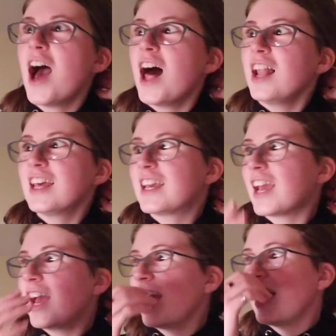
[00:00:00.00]
Like,
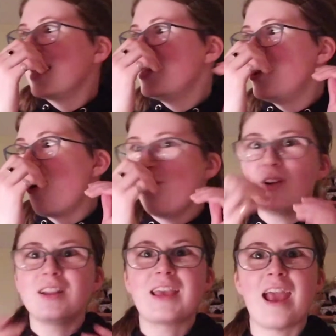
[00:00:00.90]
no
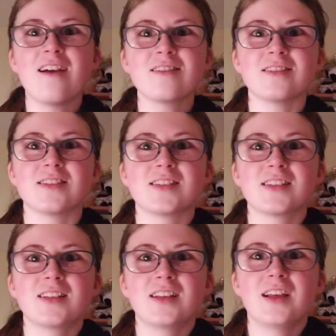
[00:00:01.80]
one cares.
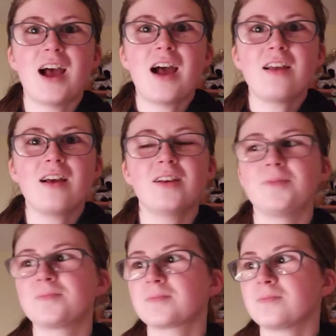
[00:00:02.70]

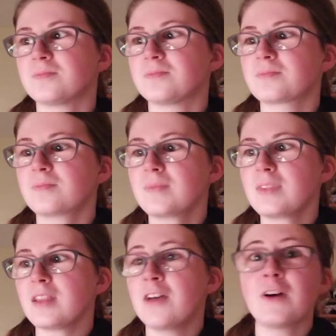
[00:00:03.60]

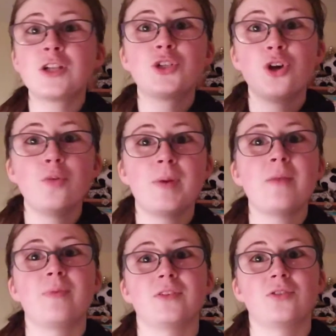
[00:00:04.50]
I've had 2
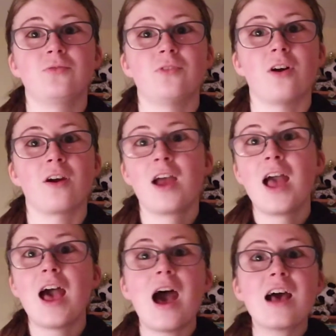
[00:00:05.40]
people so far
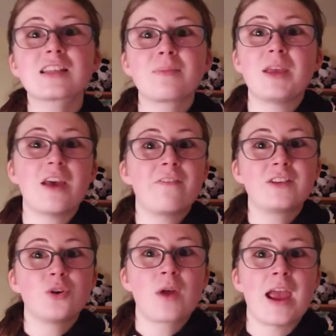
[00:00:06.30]
ask me if it's
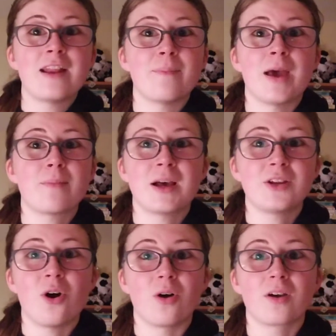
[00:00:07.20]
okay to pet my
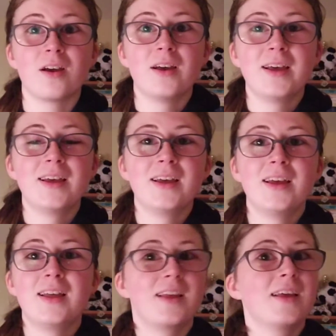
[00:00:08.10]
dog.
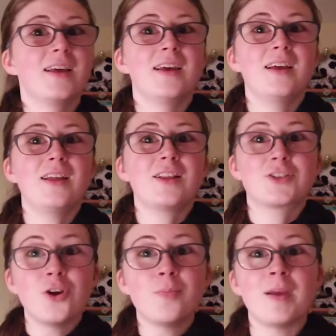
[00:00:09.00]

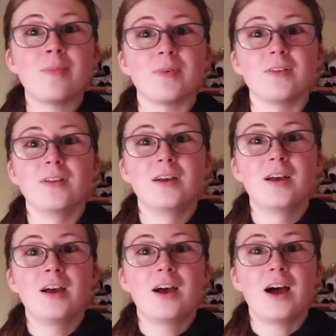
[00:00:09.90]
2 people.
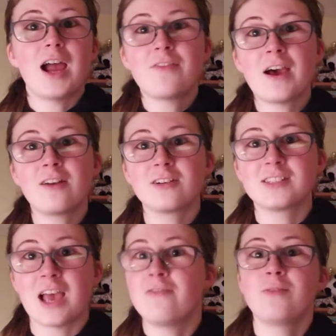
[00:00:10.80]
I've had her
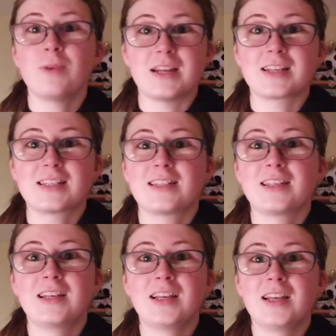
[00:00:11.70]
7 weeks.
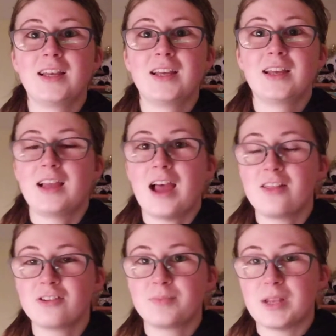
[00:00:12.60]
And
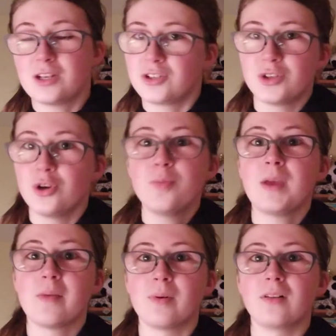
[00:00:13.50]
there's been 2
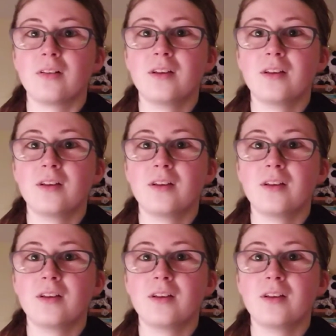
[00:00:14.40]
people,